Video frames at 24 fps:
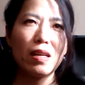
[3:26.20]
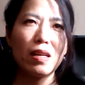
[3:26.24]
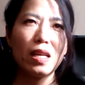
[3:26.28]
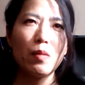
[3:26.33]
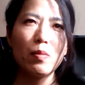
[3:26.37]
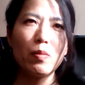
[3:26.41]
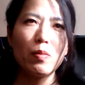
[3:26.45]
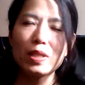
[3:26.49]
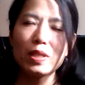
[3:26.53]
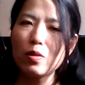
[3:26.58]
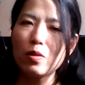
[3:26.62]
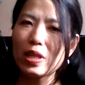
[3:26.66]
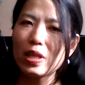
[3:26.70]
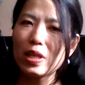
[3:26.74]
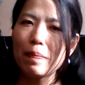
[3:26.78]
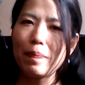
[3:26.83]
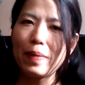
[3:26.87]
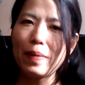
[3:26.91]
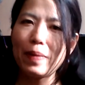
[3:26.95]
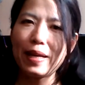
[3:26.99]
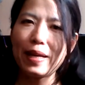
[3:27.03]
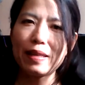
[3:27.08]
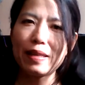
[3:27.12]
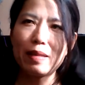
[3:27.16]
was looking
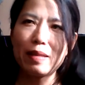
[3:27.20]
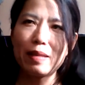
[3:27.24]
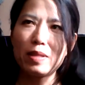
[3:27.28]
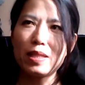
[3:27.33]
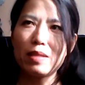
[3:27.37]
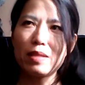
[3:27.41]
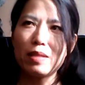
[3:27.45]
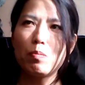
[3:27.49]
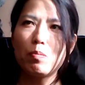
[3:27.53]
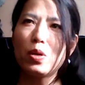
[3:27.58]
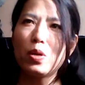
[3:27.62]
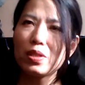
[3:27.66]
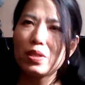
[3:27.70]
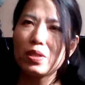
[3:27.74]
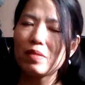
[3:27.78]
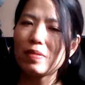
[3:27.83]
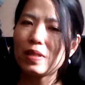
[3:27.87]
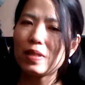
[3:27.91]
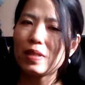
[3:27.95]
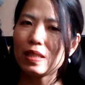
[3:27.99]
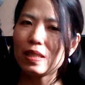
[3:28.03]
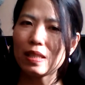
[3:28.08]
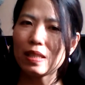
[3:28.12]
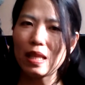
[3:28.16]
back at most of
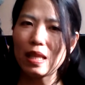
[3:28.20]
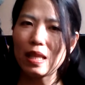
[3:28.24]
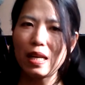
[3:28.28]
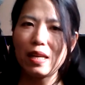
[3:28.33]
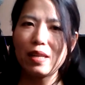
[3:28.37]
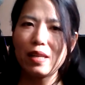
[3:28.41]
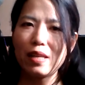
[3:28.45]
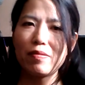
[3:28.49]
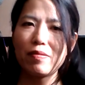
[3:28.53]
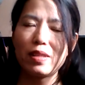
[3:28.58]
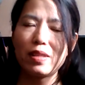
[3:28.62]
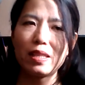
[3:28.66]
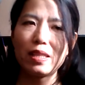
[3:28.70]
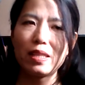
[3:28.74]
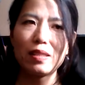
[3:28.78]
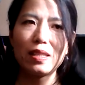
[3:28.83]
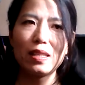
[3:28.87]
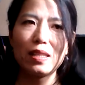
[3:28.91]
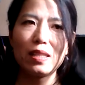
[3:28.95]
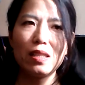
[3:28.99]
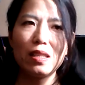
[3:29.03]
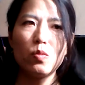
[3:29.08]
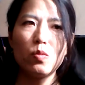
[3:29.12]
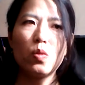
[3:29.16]
his life that
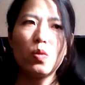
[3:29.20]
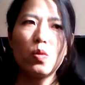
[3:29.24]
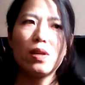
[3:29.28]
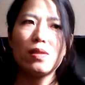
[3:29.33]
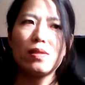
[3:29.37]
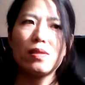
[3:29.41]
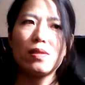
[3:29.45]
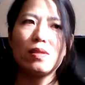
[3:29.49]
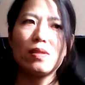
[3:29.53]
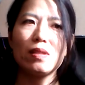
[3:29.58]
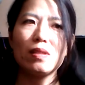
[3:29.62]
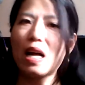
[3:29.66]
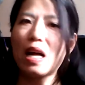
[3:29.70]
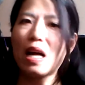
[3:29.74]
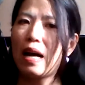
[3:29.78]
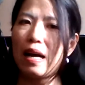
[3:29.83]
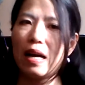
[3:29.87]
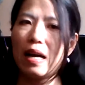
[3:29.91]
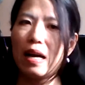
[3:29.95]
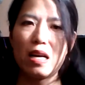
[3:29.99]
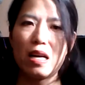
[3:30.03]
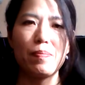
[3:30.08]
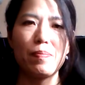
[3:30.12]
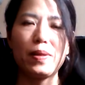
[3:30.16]
he was not
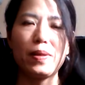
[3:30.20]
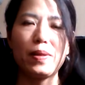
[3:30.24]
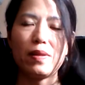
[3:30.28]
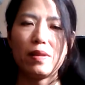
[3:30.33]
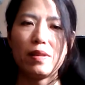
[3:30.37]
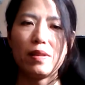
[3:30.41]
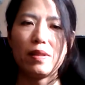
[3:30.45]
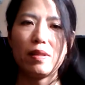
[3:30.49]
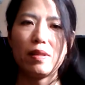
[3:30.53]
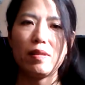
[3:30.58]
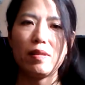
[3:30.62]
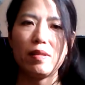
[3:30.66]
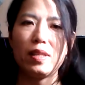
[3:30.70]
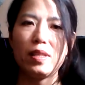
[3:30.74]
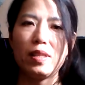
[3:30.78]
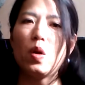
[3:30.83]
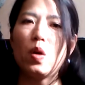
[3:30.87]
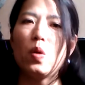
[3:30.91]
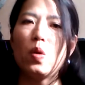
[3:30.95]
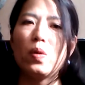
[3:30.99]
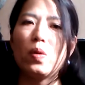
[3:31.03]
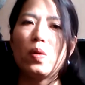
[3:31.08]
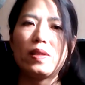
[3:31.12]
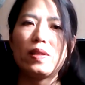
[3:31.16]
happy. He
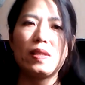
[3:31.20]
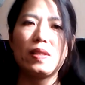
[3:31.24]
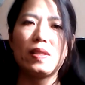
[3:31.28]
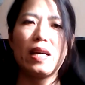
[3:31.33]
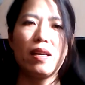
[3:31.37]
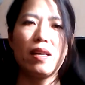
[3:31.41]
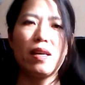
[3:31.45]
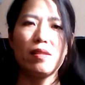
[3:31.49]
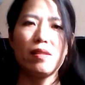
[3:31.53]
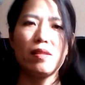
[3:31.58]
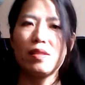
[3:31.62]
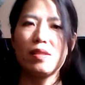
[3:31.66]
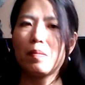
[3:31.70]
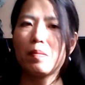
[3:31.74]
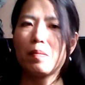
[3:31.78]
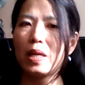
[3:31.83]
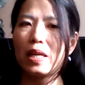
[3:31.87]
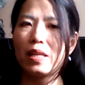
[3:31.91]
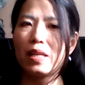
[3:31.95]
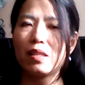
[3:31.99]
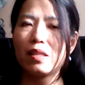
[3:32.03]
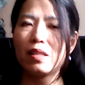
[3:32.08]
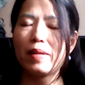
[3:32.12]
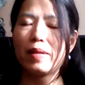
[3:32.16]
always had some
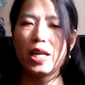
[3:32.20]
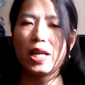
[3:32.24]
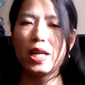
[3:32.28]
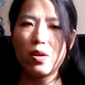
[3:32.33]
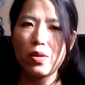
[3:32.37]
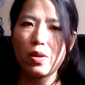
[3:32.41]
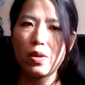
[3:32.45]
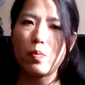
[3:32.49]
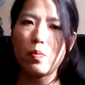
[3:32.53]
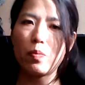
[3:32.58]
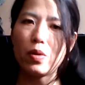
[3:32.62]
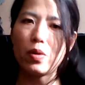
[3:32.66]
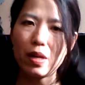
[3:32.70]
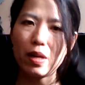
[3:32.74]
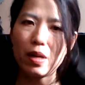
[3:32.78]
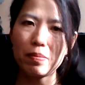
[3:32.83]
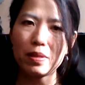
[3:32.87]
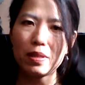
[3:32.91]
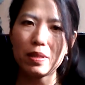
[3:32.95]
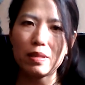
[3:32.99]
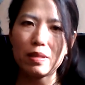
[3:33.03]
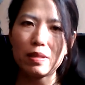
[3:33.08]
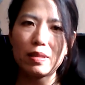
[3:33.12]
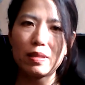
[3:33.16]
kind of health
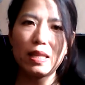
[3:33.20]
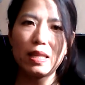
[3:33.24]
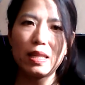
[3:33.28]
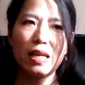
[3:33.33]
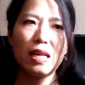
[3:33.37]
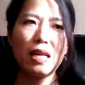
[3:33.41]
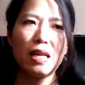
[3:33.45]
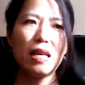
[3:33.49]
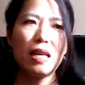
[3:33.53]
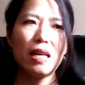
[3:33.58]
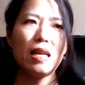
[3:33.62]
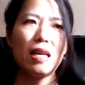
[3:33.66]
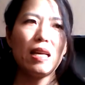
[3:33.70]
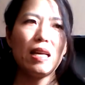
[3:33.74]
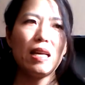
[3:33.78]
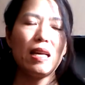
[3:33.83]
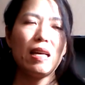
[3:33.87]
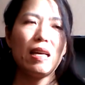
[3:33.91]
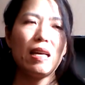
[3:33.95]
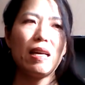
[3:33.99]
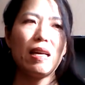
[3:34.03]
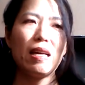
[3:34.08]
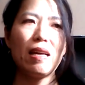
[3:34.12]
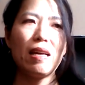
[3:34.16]
problem,
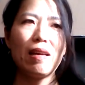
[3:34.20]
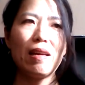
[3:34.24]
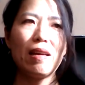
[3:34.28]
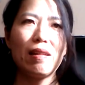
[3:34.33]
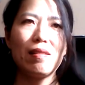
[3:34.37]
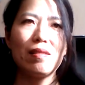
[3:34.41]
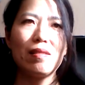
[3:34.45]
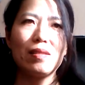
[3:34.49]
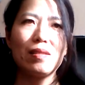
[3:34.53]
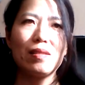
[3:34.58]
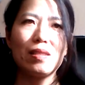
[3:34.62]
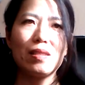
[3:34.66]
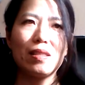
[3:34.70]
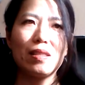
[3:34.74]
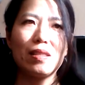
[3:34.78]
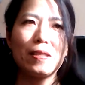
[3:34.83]
and